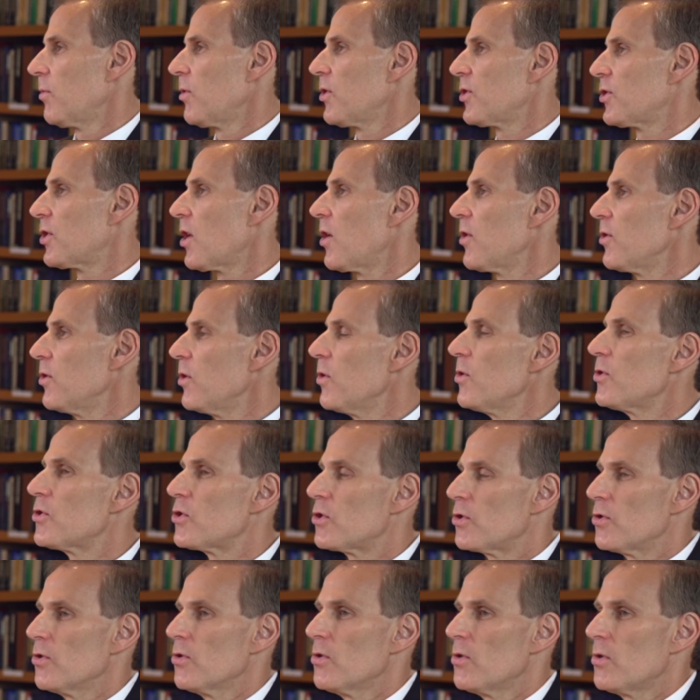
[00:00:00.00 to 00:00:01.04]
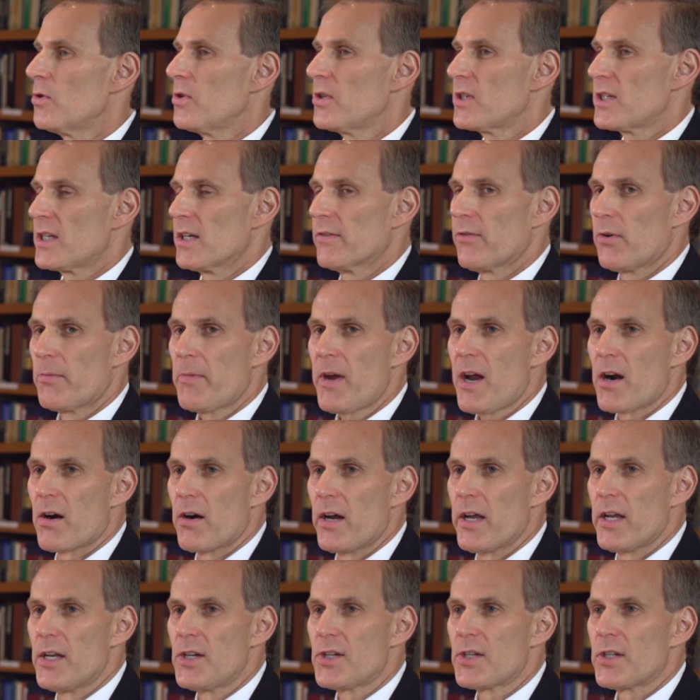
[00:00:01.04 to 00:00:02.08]
we're so used to civil
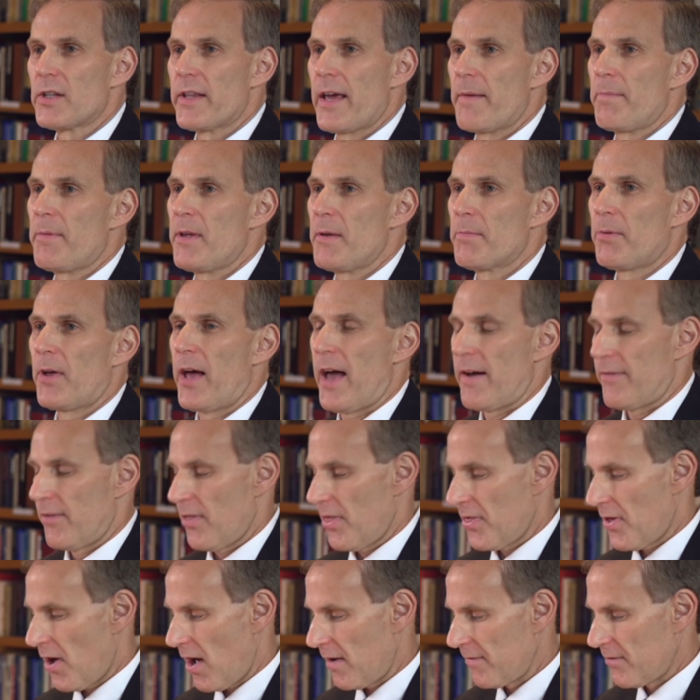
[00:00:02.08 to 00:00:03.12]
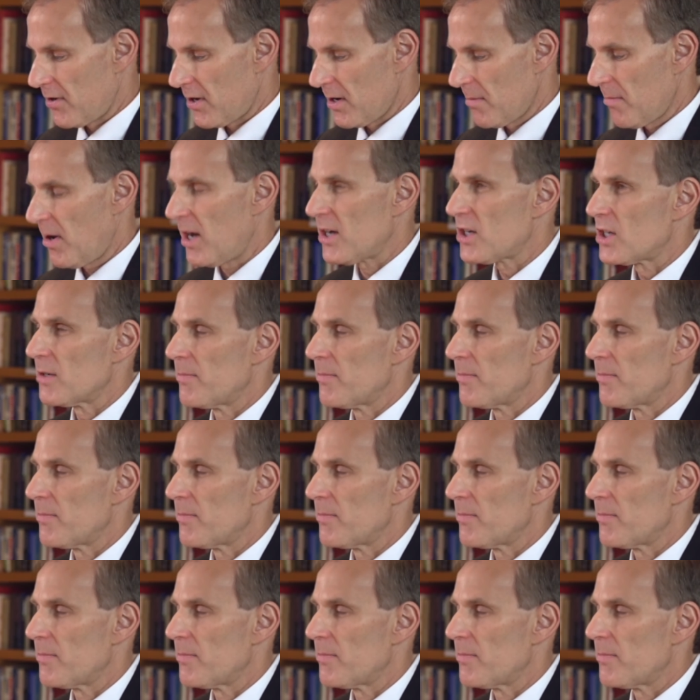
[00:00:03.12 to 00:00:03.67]
marriage that people haven't thought very much